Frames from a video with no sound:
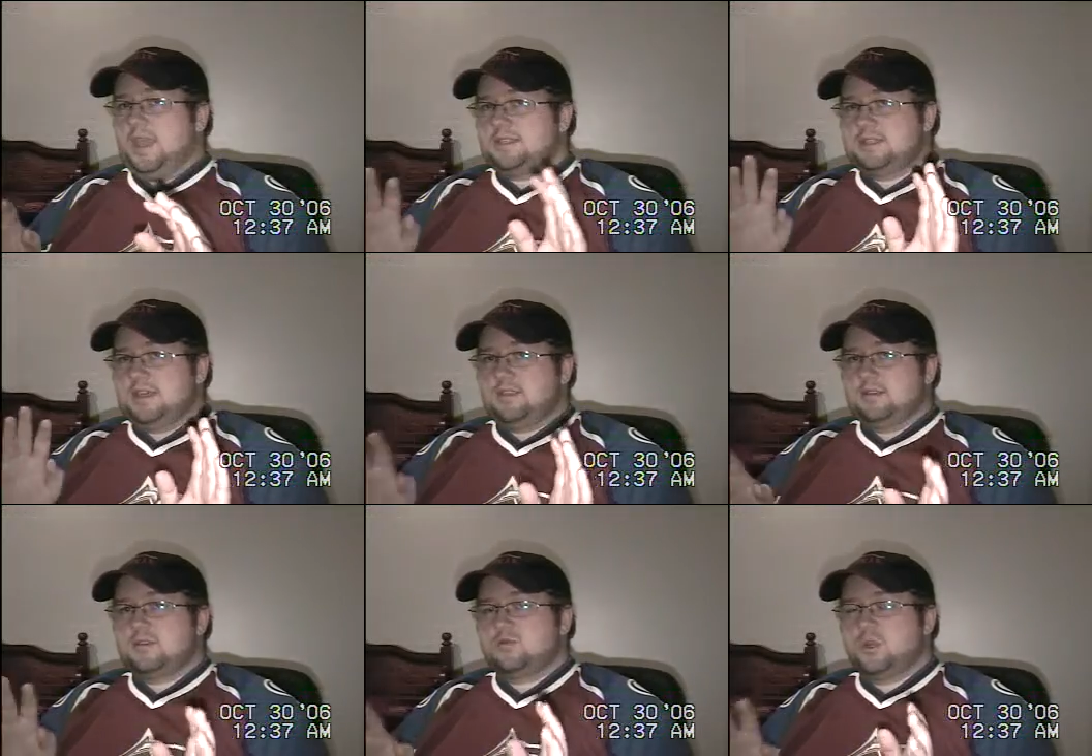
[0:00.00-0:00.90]
say this
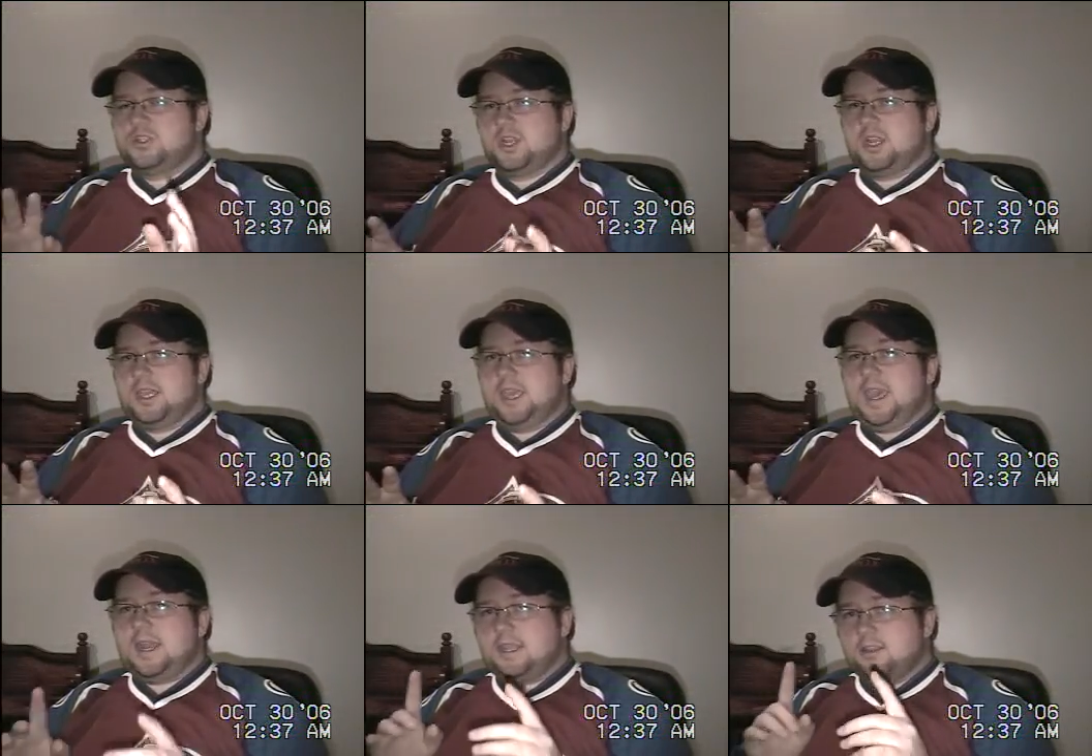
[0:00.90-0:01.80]
is what you're going to
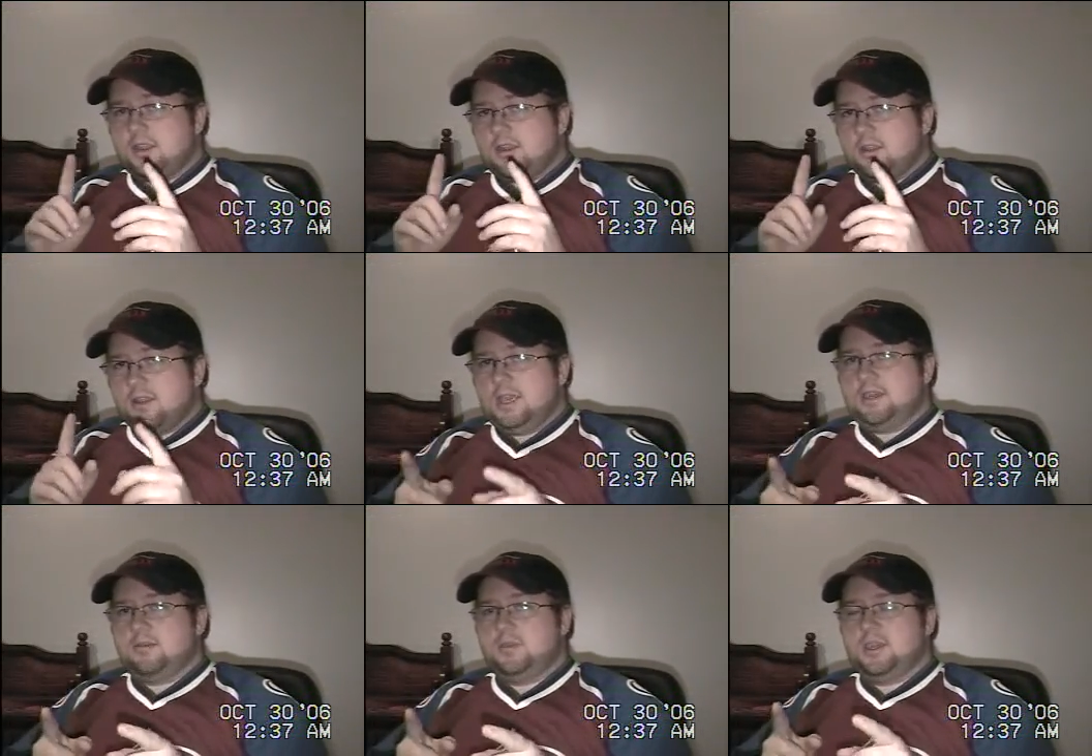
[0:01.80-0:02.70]
get and you're going to like it
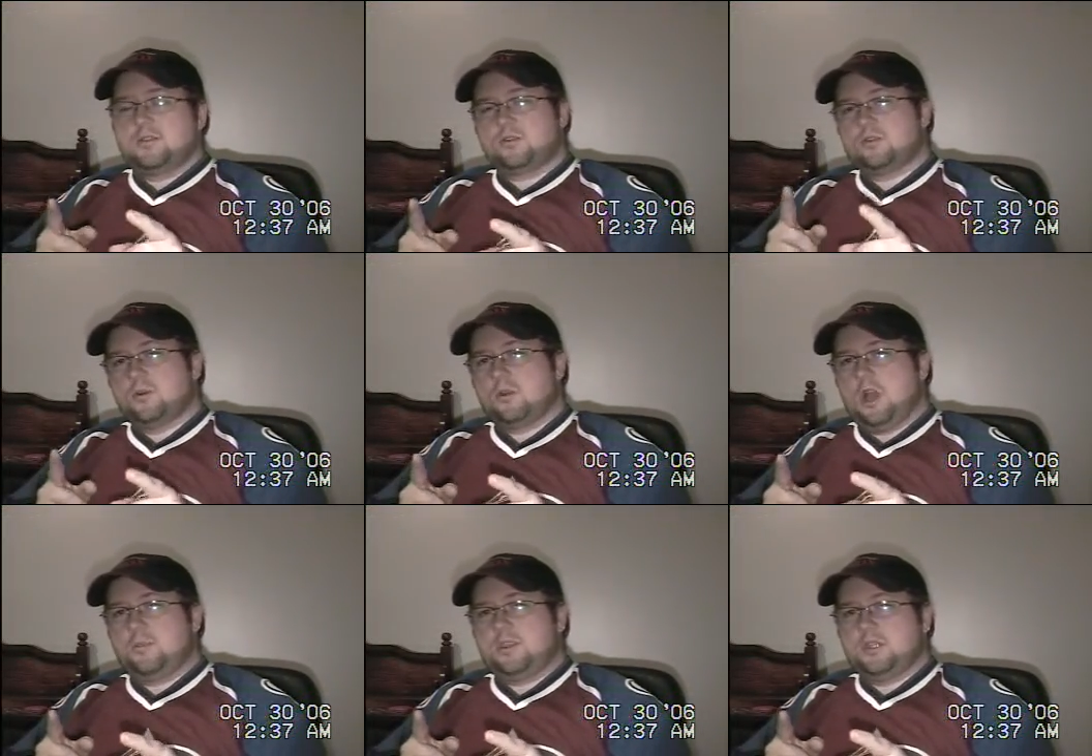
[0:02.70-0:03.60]
because there's no
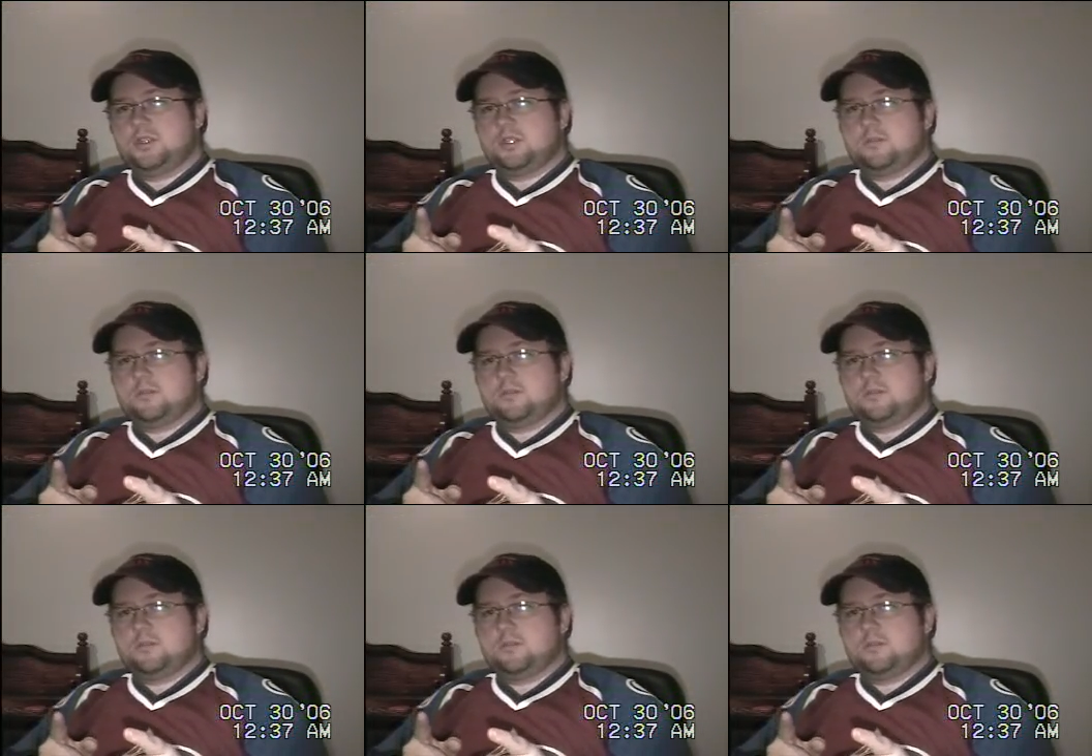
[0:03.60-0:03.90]
competition.